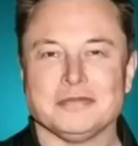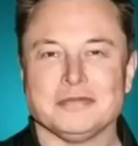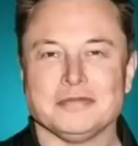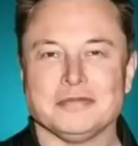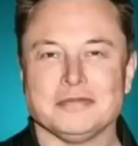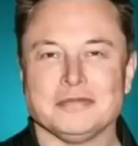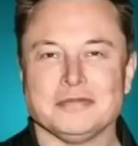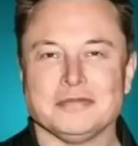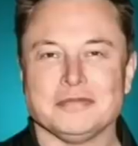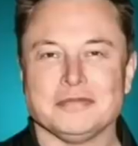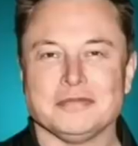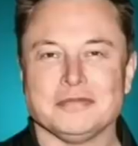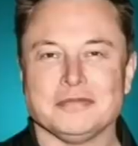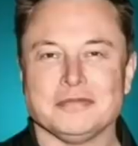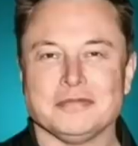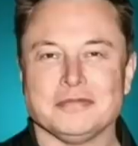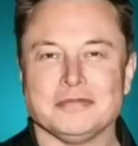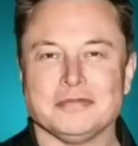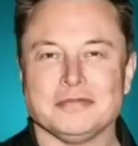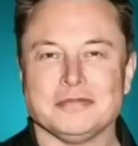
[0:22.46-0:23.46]

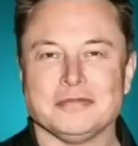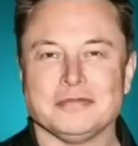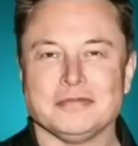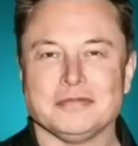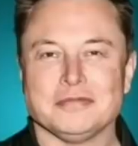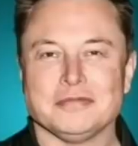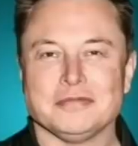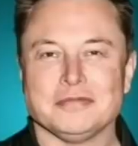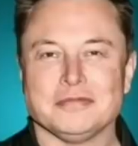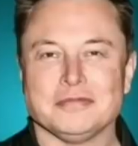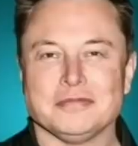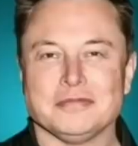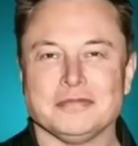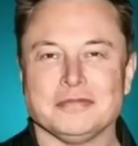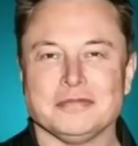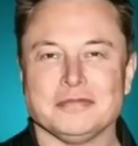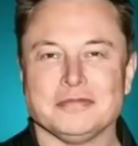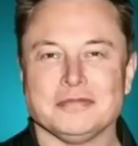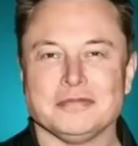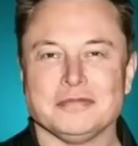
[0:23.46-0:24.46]

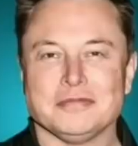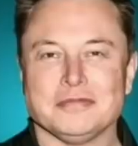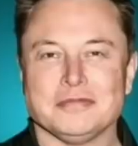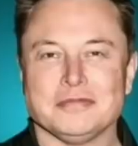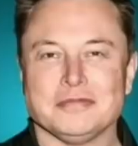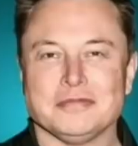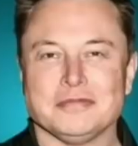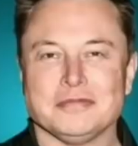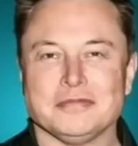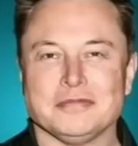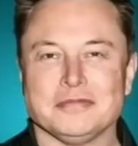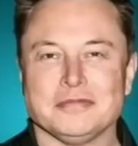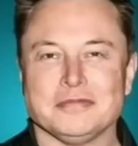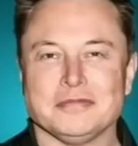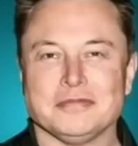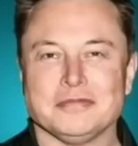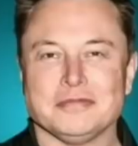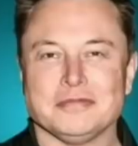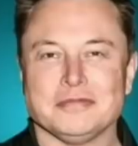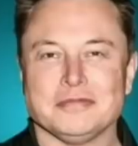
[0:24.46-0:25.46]

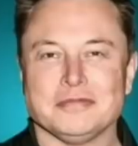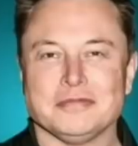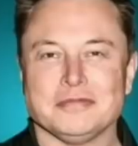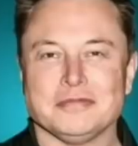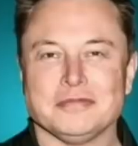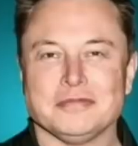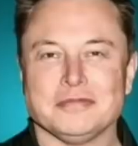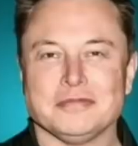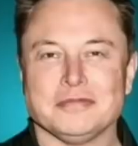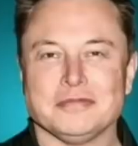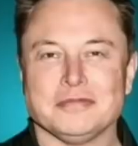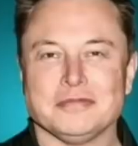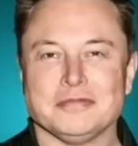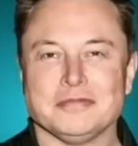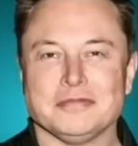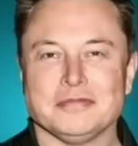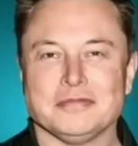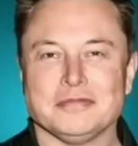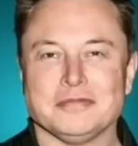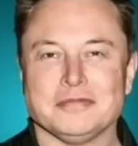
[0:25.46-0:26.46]

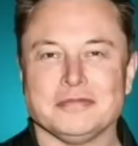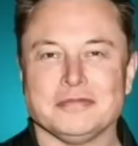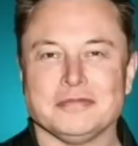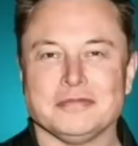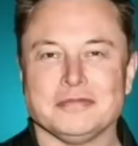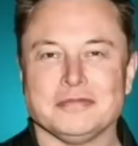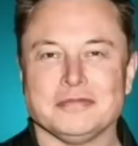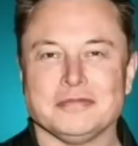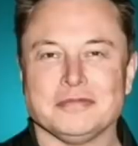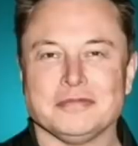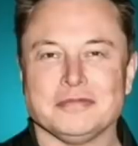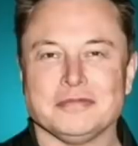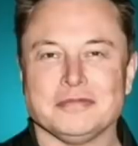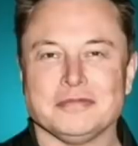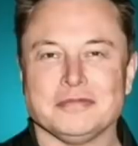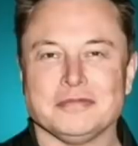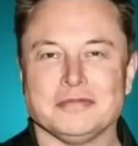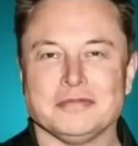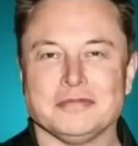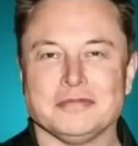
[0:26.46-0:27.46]

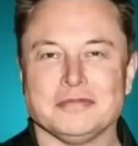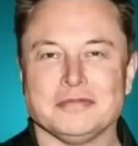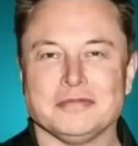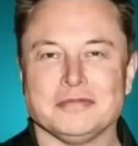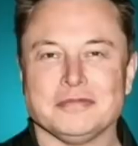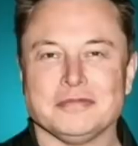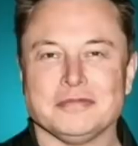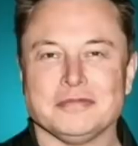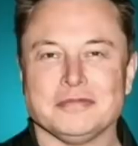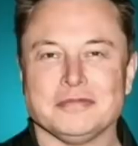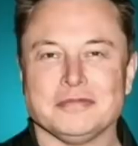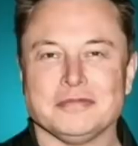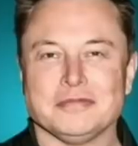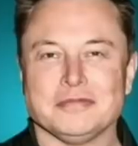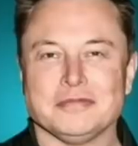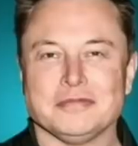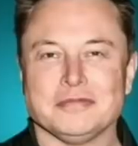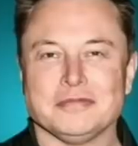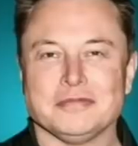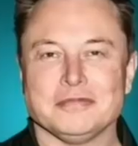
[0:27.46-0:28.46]

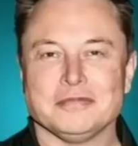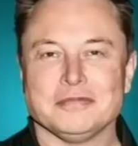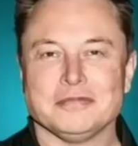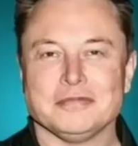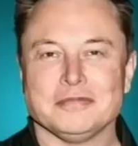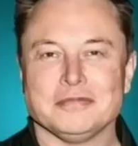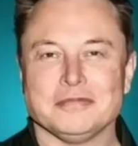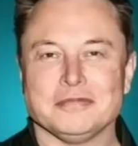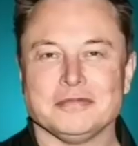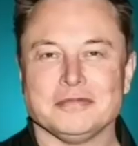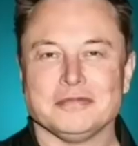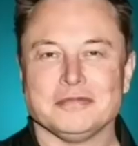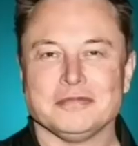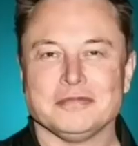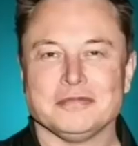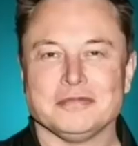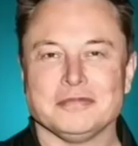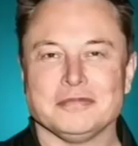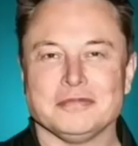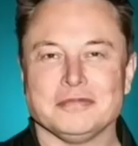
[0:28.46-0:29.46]

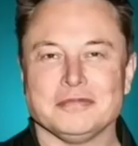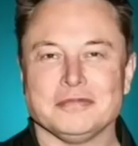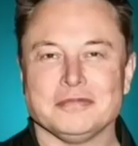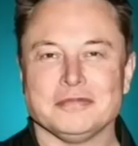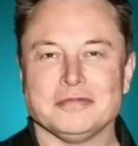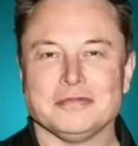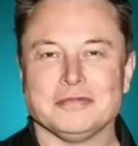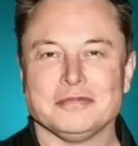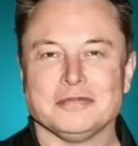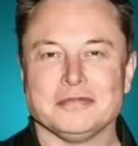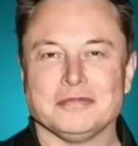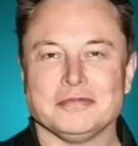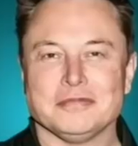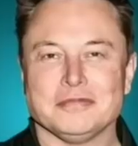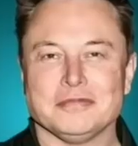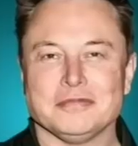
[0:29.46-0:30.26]
(silent)